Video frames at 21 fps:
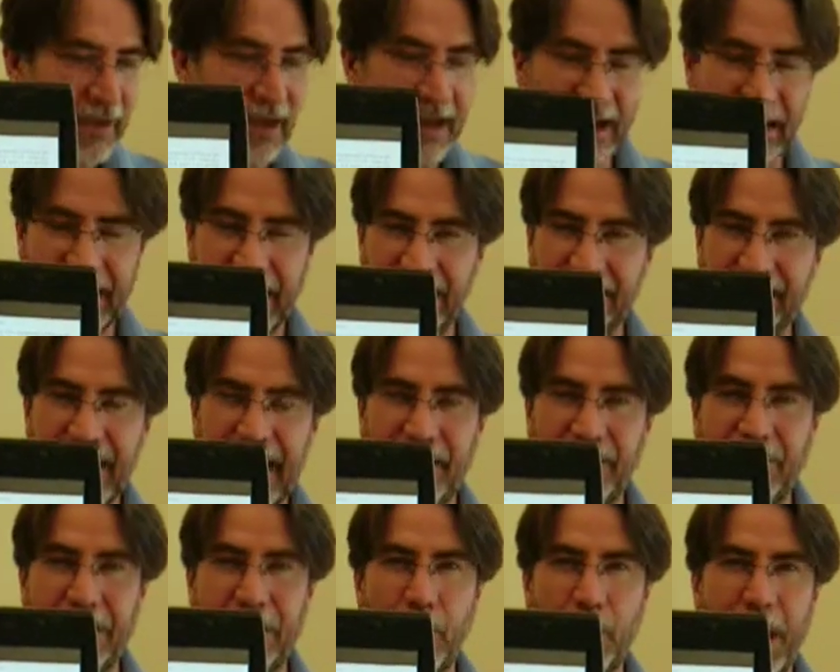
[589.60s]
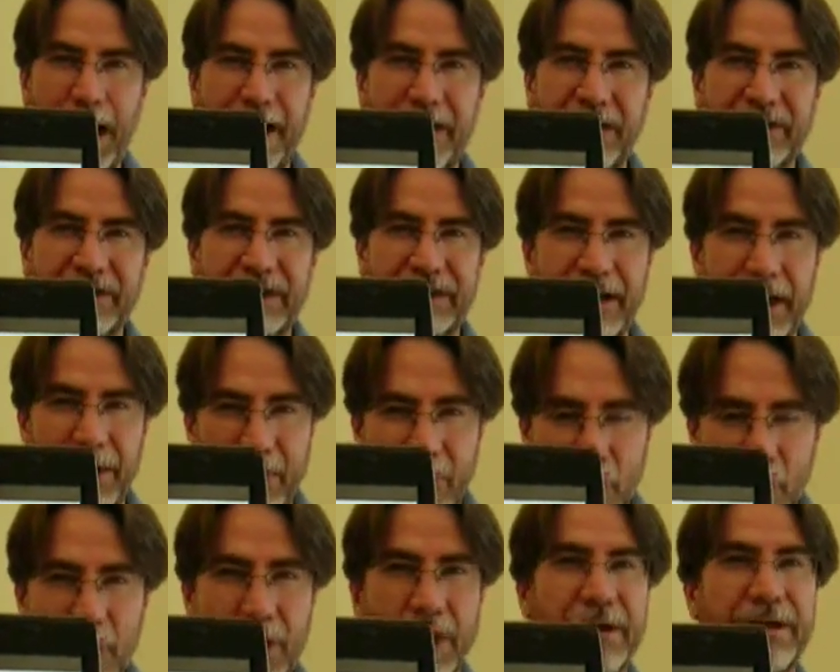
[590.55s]
Again, that requires some
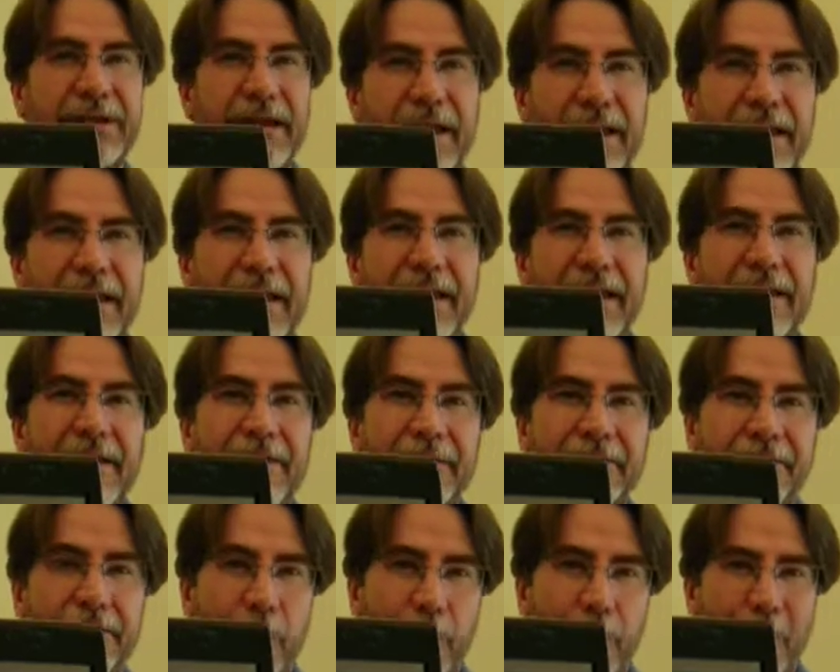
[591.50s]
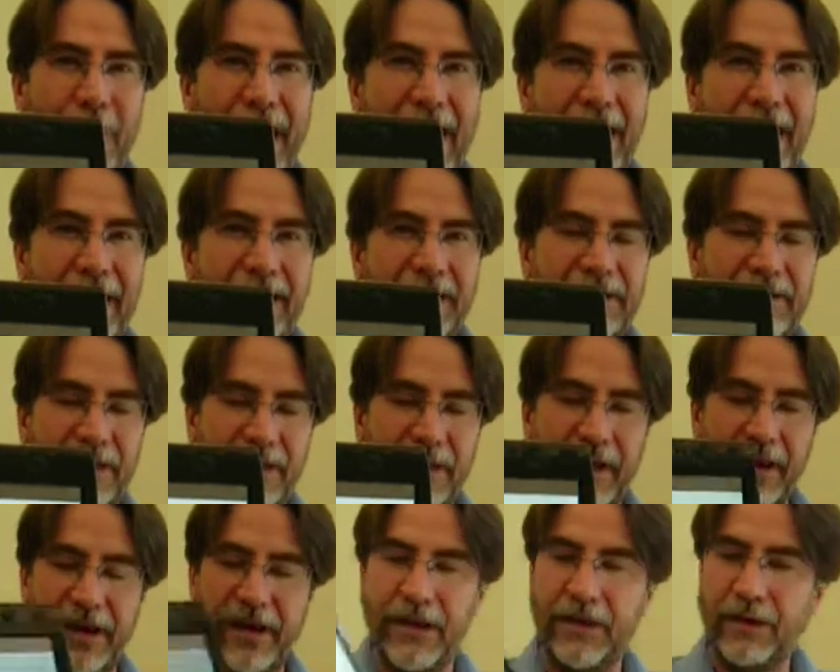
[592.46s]
work to format it so
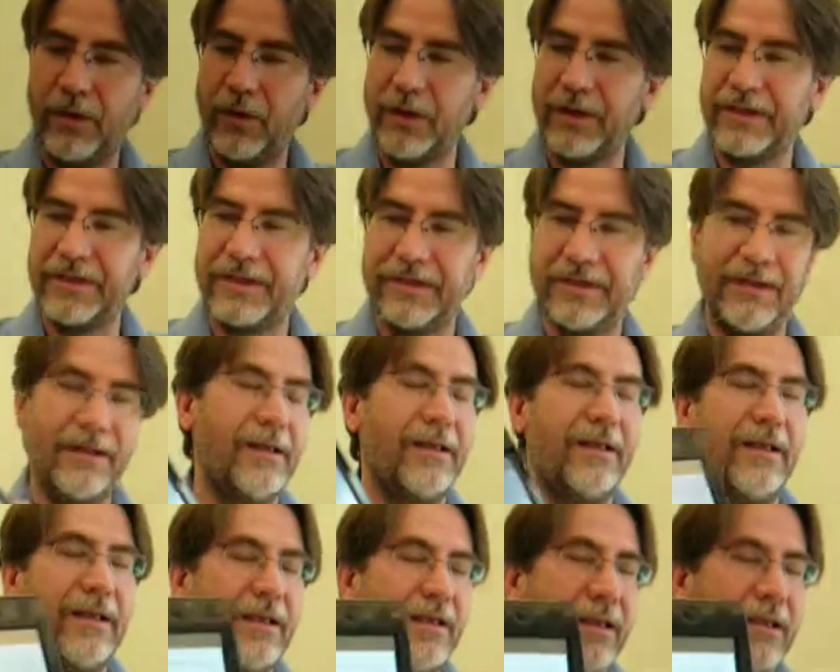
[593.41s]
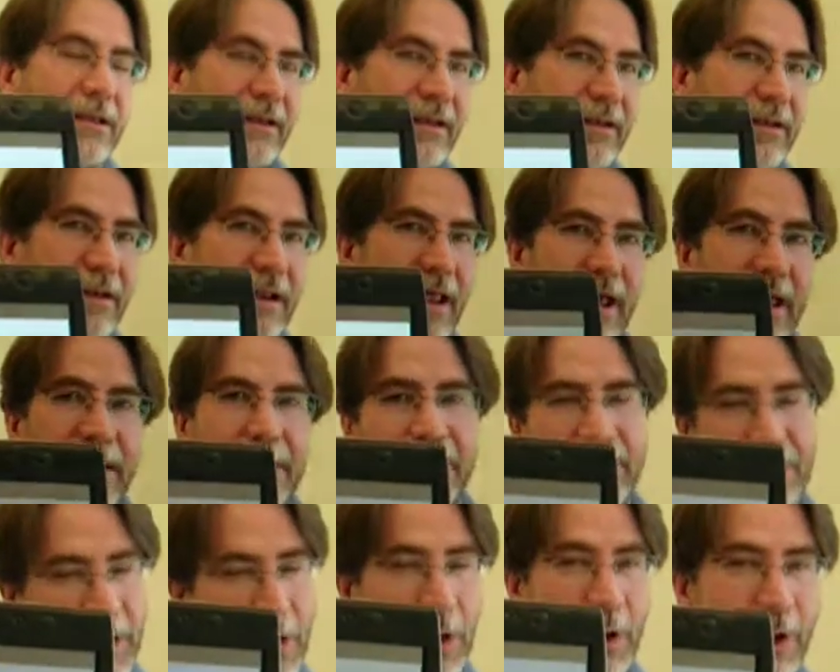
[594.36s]
that it looks
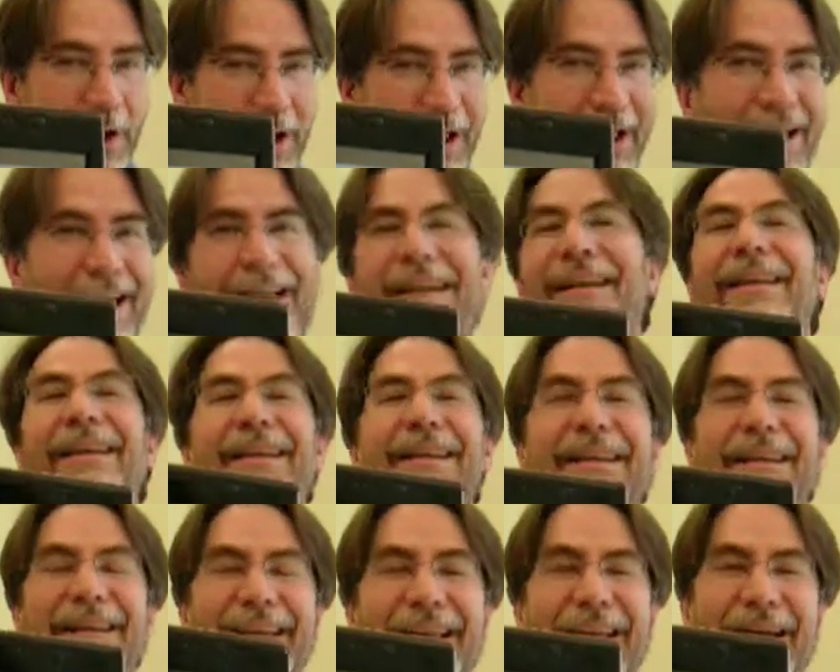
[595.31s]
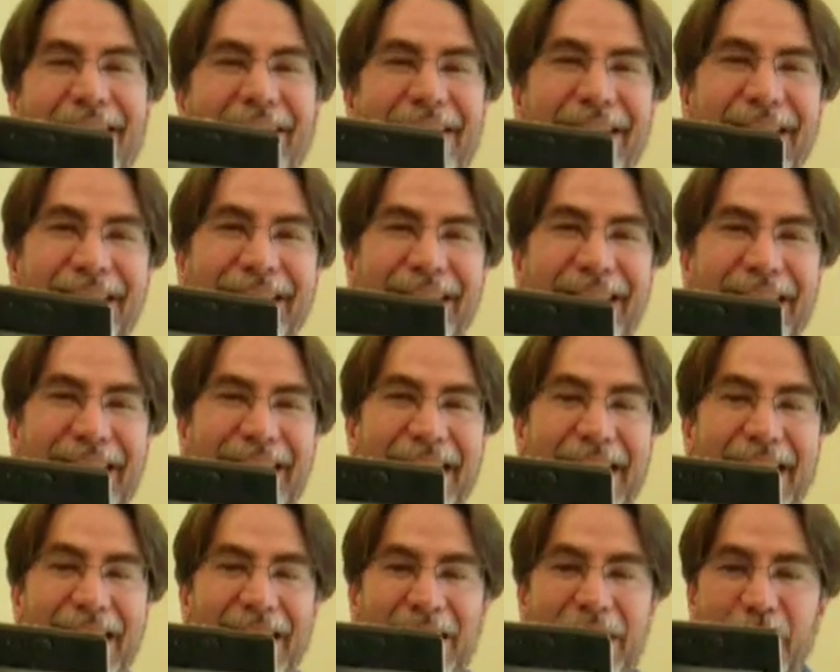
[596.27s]
good on
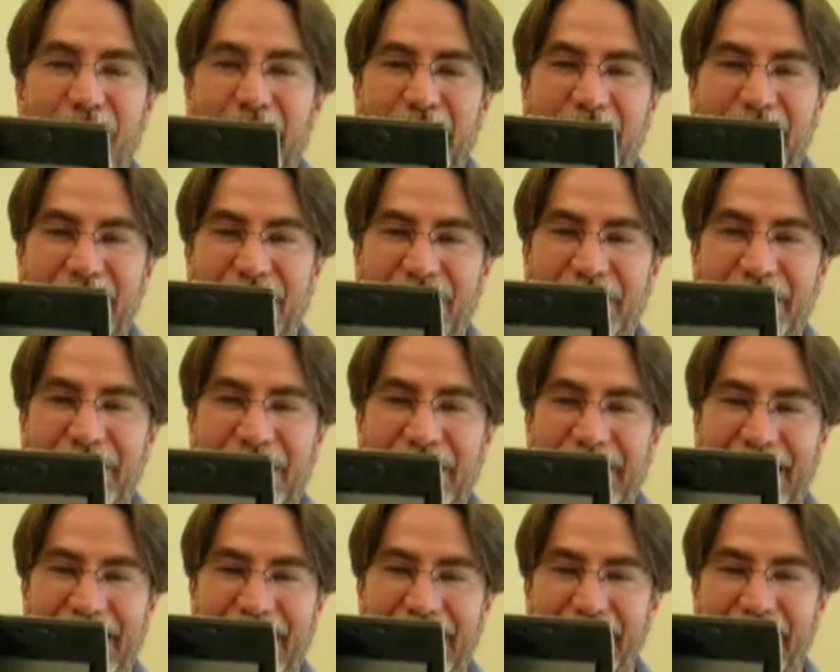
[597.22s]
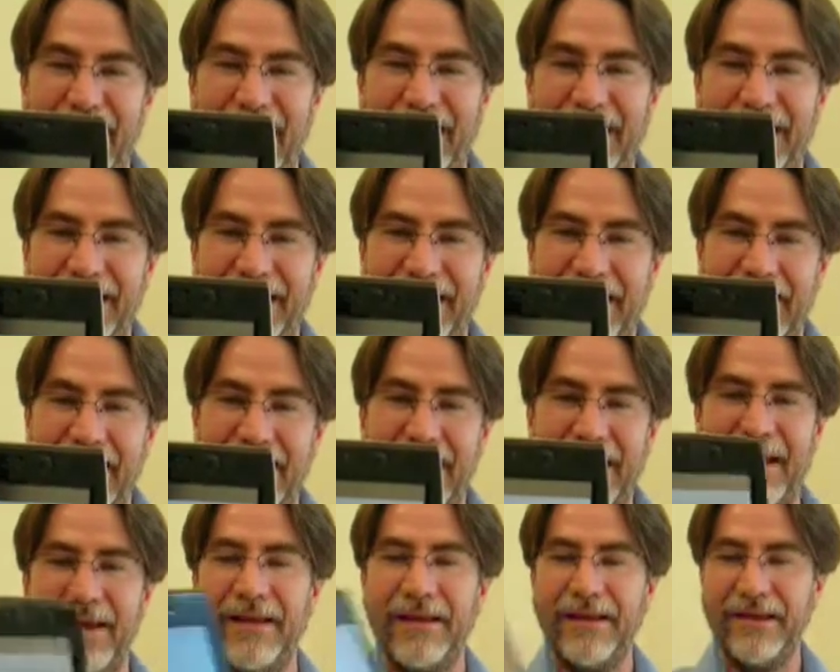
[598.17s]
the computer screen, but
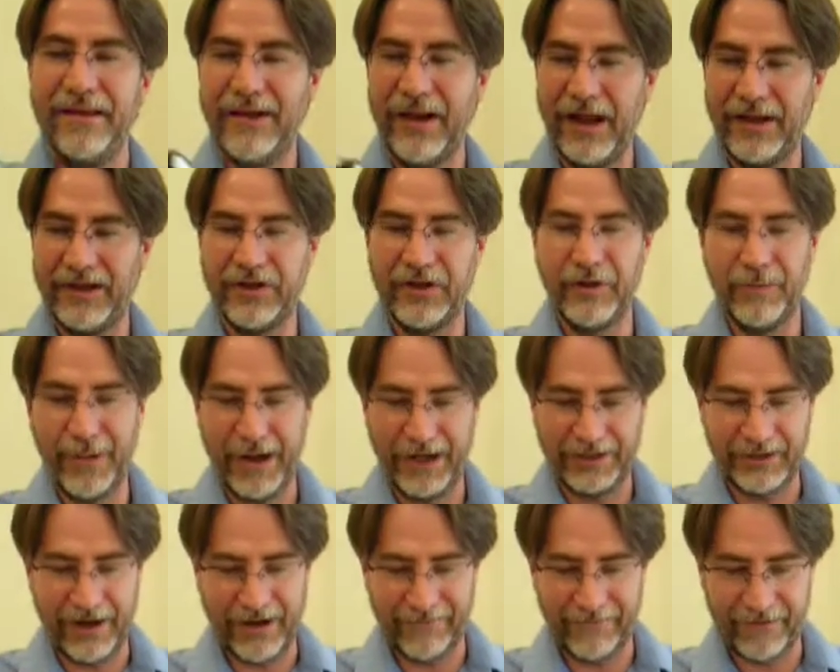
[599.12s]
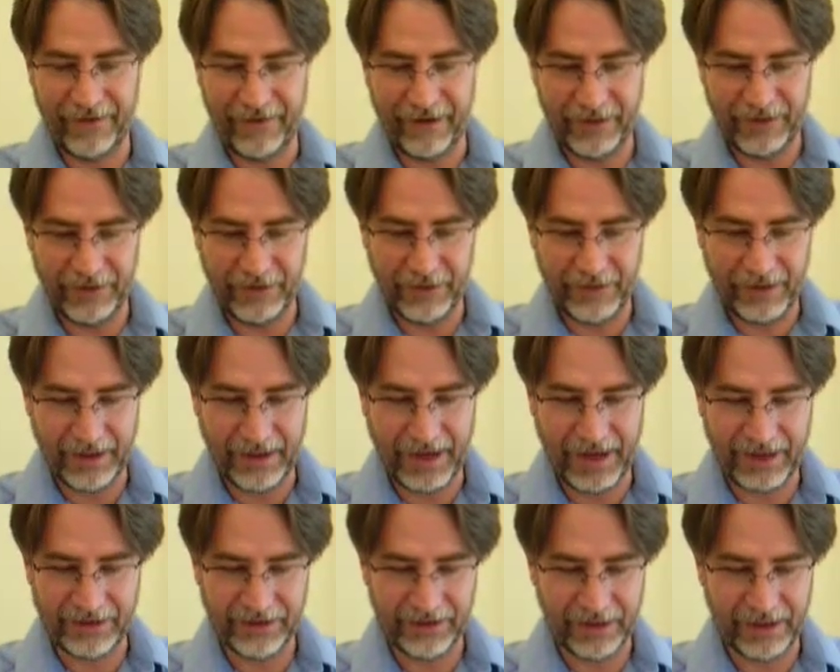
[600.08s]
not too much effort, and you can
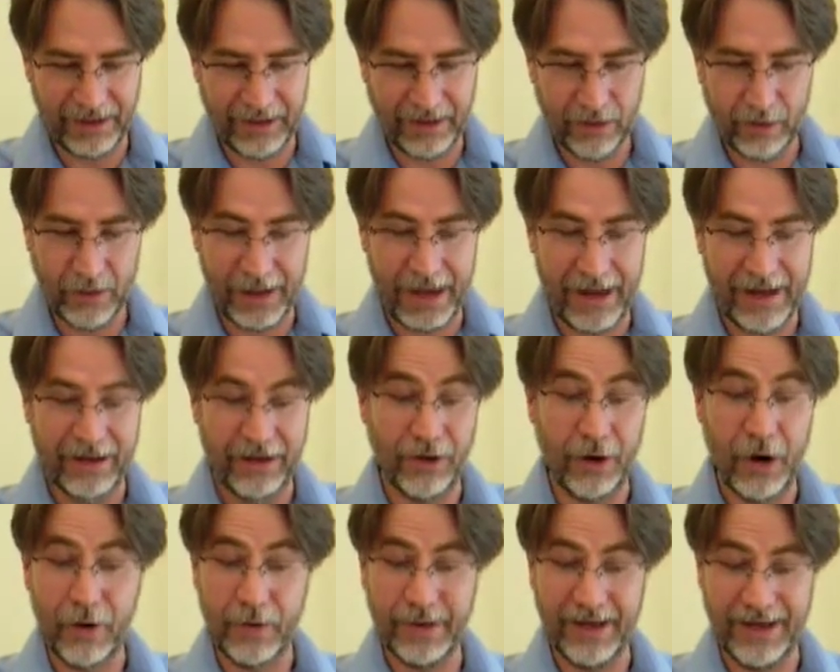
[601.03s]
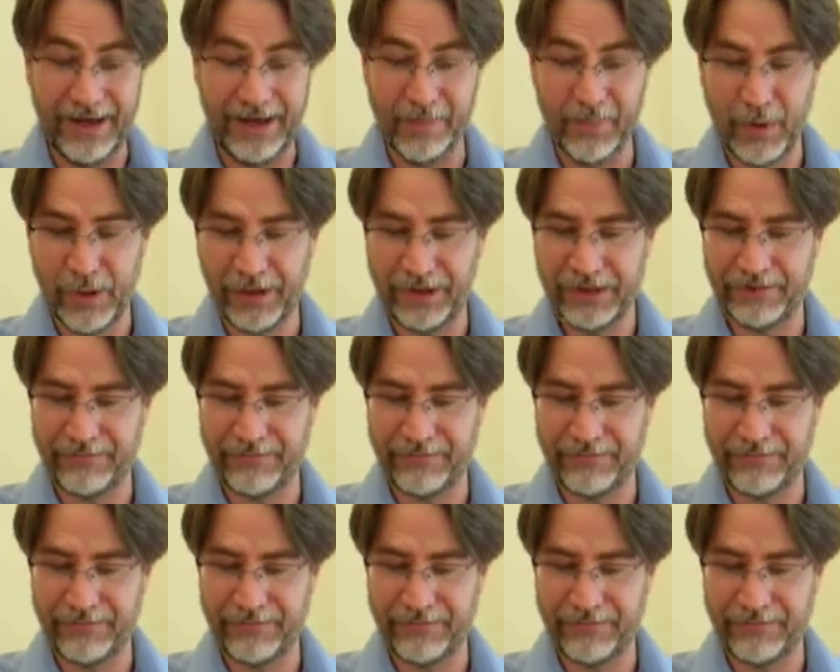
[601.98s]
actually create your own ebooks